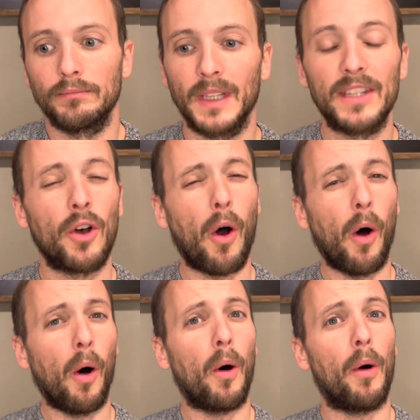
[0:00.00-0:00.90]
It's
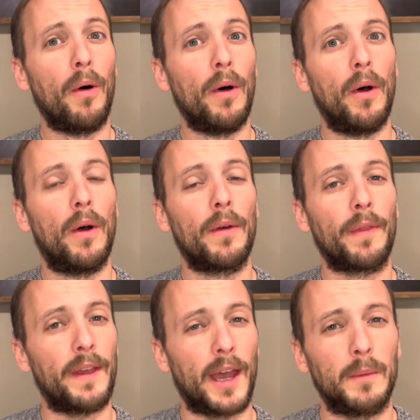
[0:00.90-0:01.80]
all
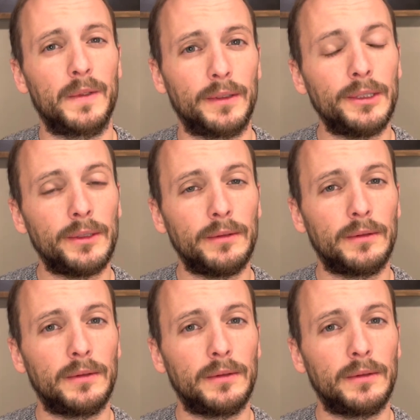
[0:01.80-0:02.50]
the absolute.